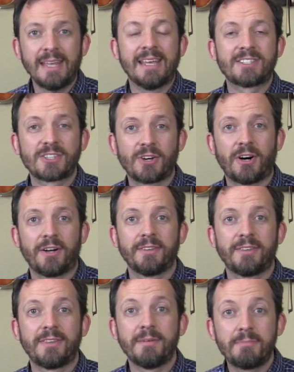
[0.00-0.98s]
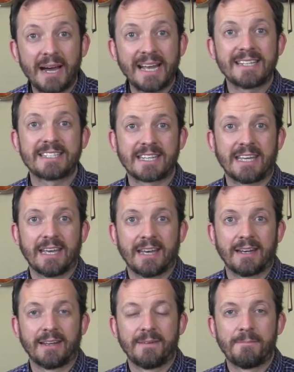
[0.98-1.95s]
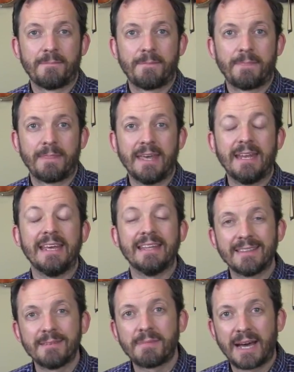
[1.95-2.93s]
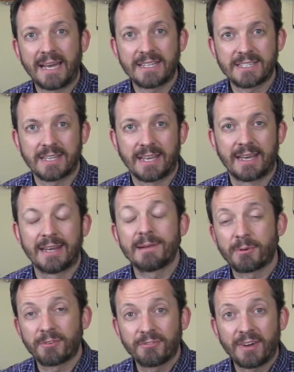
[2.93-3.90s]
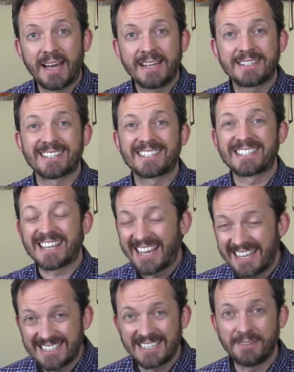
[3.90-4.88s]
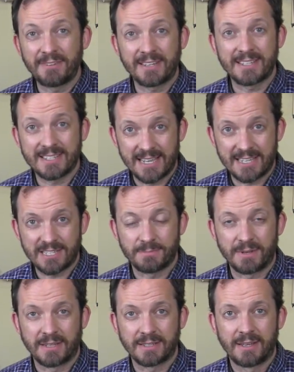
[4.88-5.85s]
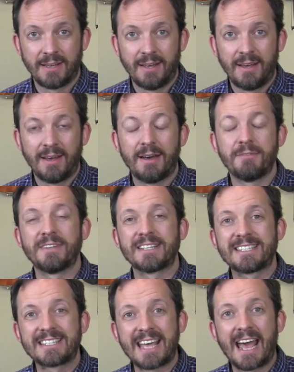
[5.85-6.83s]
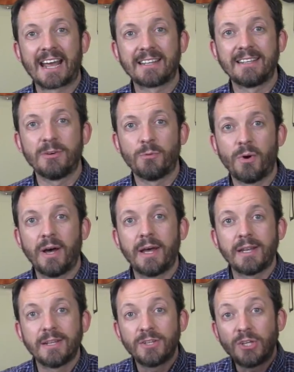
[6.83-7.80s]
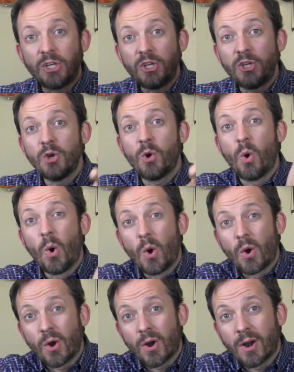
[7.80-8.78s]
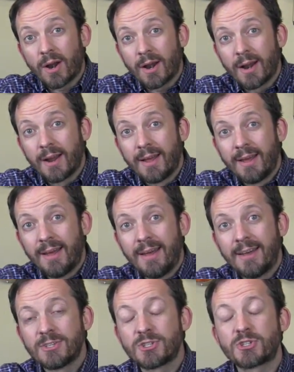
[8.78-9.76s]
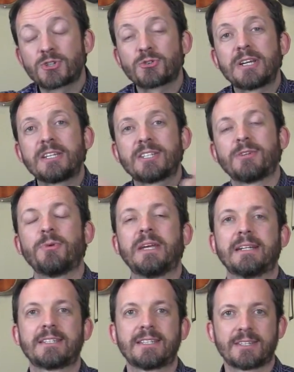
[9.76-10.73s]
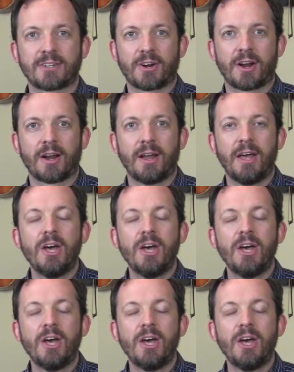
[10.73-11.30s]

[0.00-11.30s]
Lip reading: It's called the MindScan. And in the MindScan, it provides a scientific assessment of exactly what your strengths and weaknesses are,